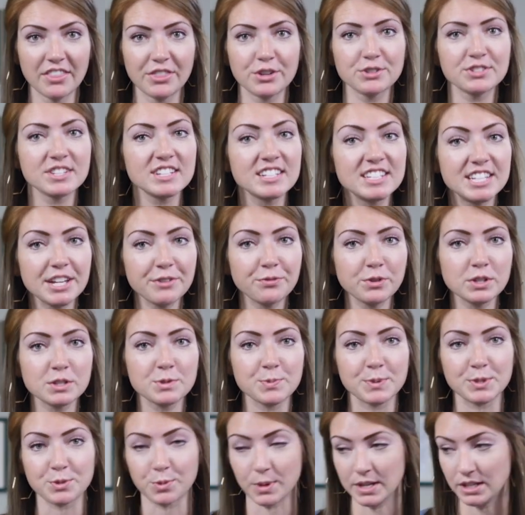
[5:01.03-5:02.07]
There's a difference
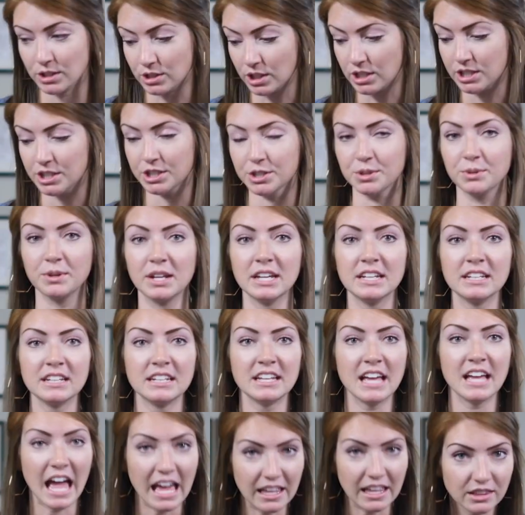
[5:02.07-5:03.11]
between alone
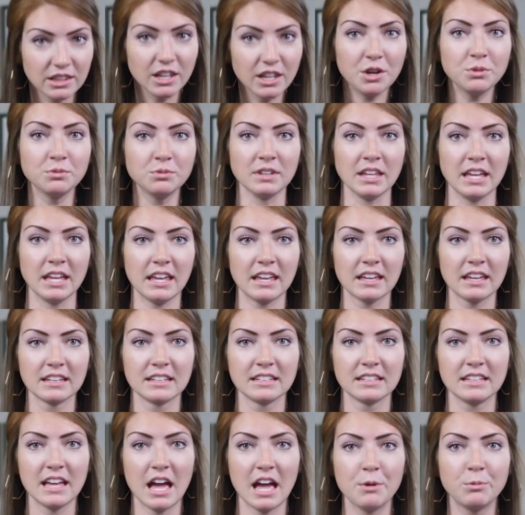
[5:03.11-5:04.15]
and lonely.
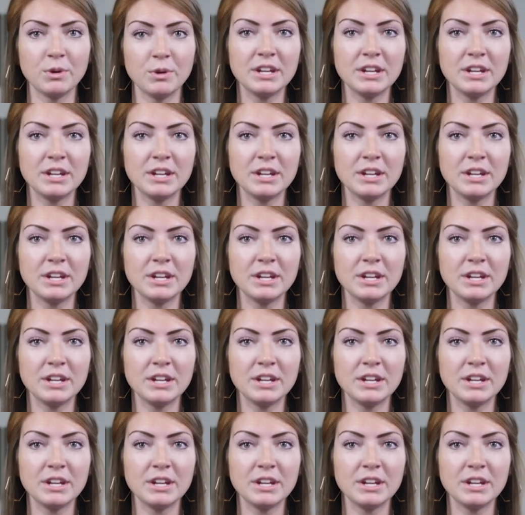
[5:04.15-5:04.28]
And